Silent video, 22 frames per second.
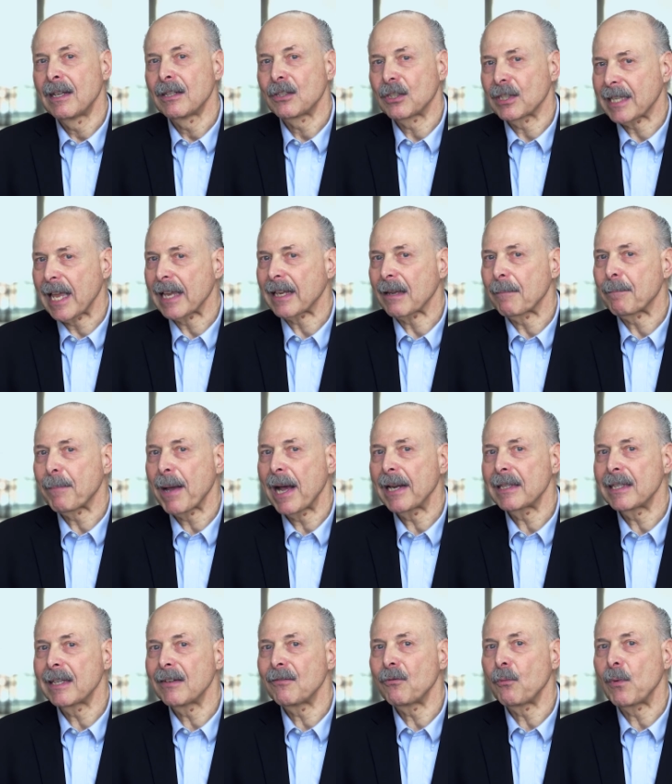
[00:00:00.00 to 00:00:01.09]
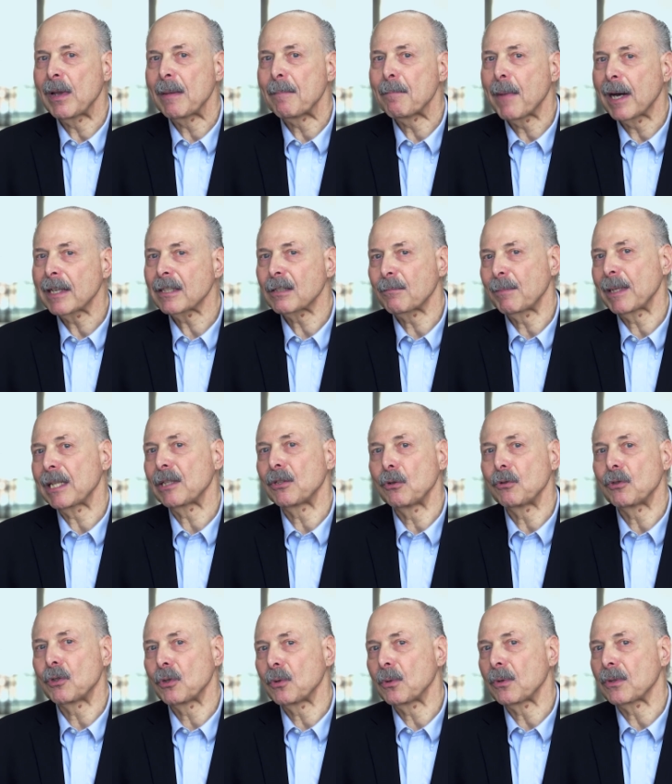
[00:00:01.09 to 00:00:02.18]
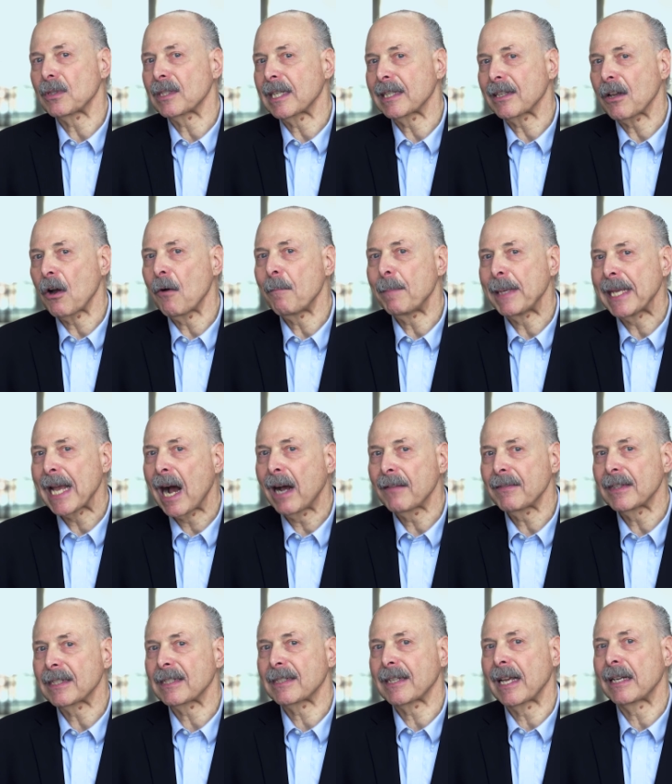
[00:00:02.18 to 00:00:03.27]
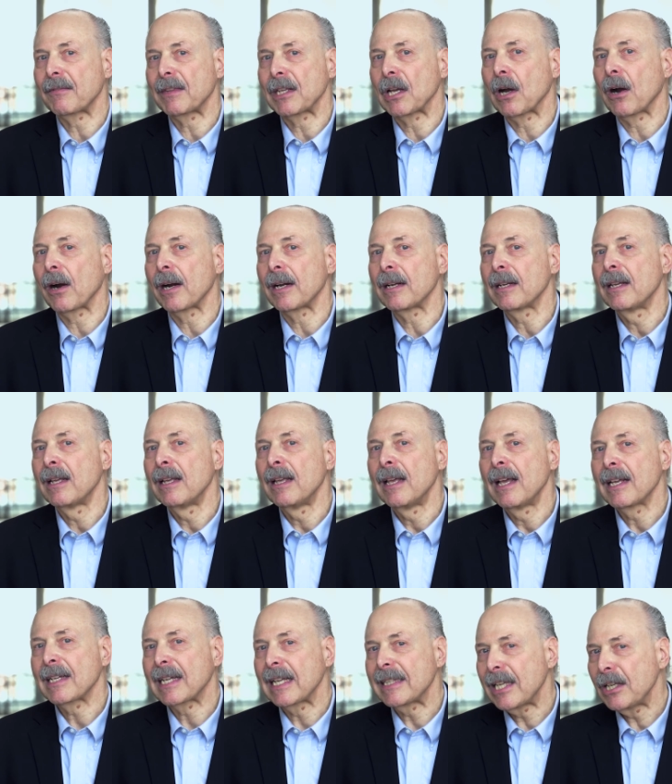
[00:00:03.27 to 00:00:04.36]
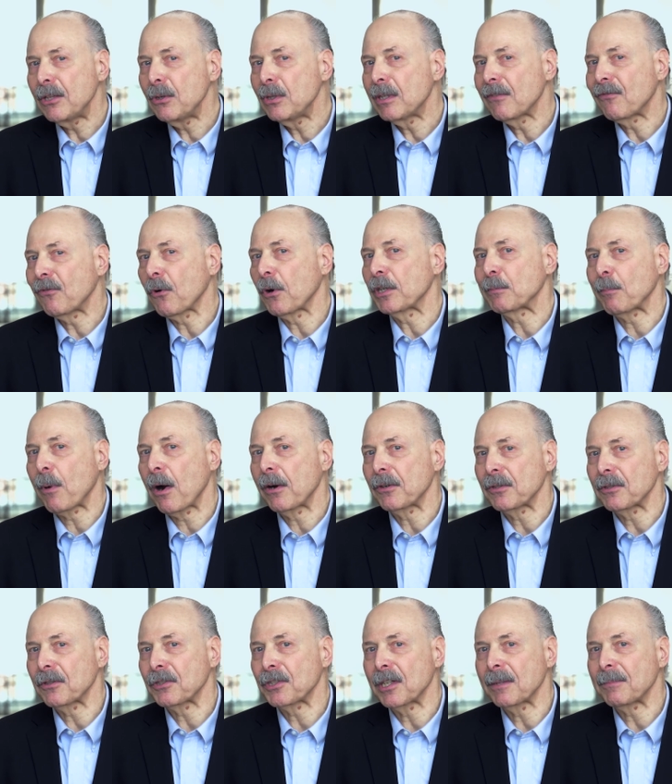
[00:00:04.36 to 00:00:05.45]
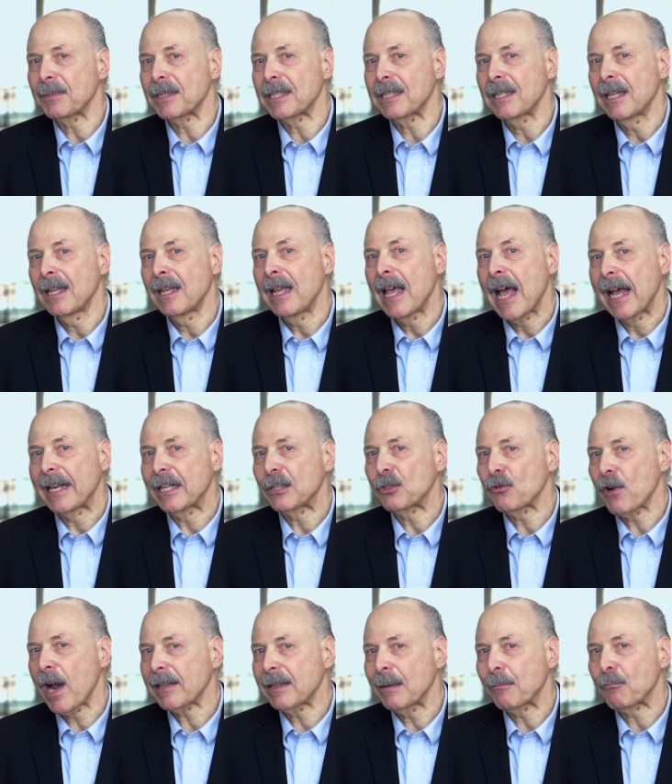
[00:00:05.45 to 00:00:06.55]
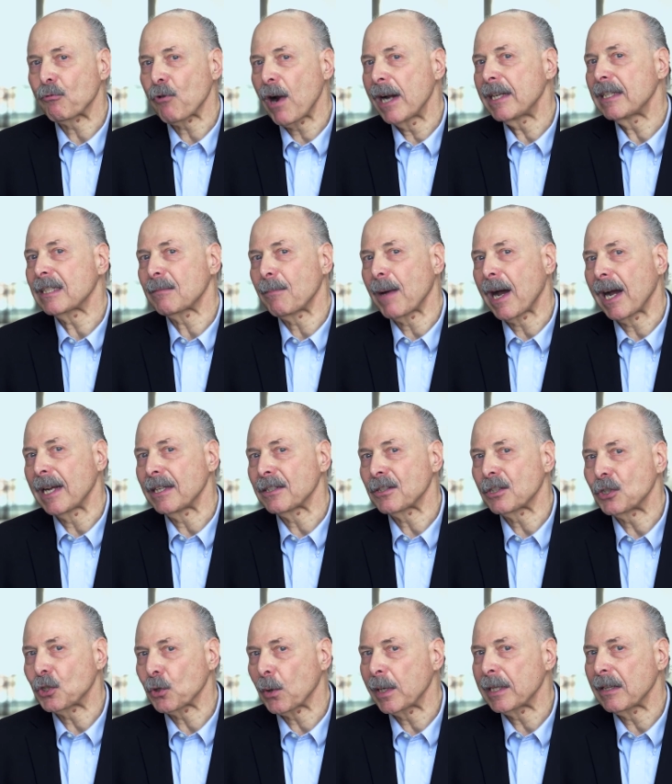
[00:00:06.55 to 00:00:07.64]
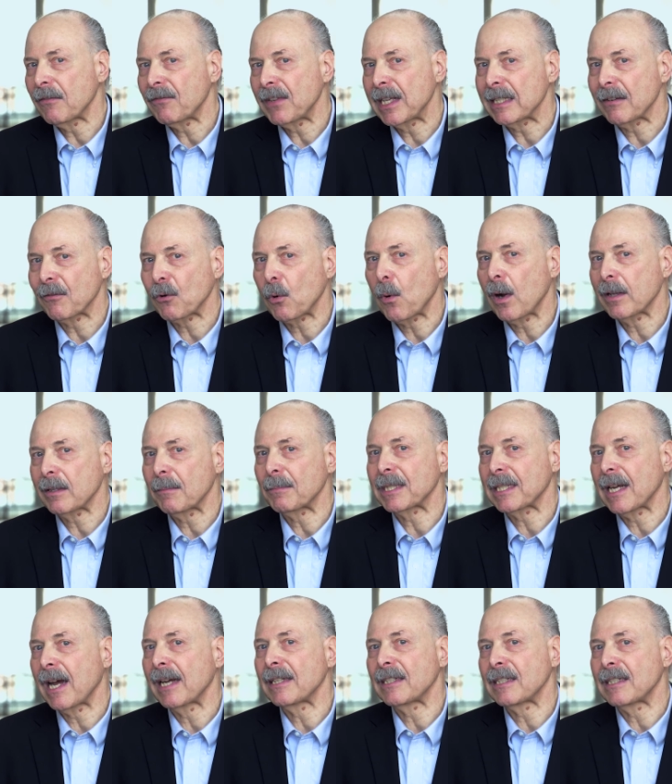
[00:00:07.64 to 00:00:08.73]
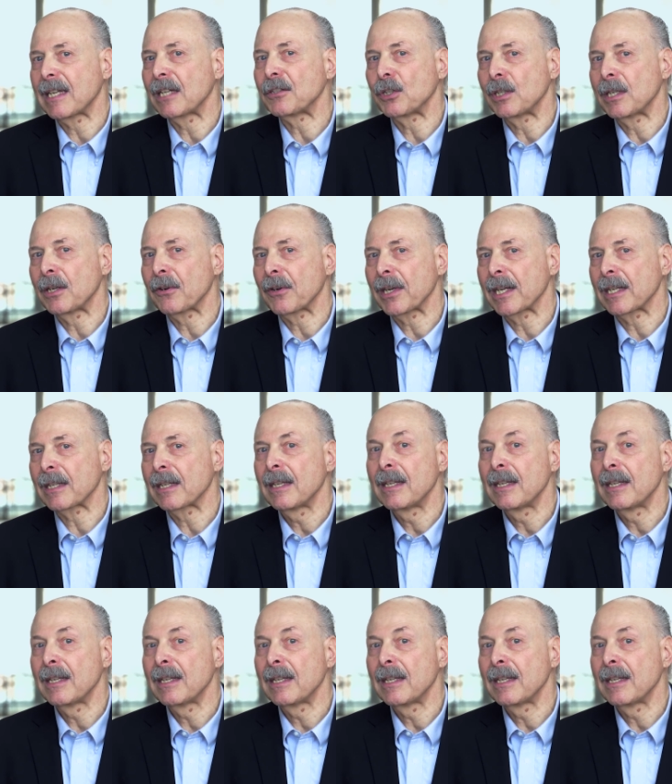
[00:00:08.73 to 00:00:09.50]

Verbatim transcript: To stay competitive, we must build new tools that go beyond the state of the art, continue to forge partnerships, and attract the brightest minds to join the field of quantum science and engineering.